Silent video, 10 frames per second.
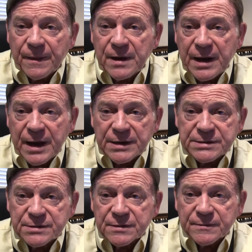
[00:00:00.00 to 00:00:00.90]

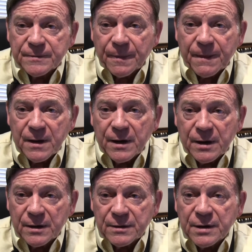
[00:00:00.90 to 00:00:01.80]
it's
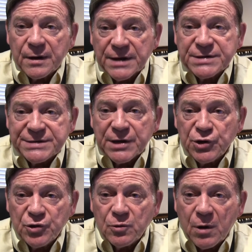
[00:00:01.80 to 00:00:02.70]
in a
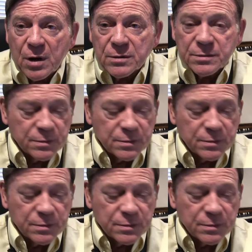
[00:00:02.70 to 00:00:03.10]
doo-wah.